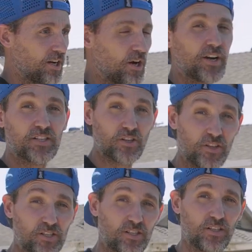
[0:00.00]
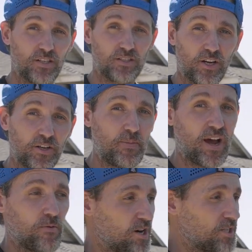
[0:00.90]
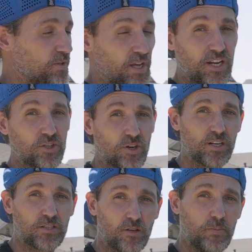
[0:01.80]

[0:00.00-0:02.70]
Okay, so this tailgate pad works with any truck, so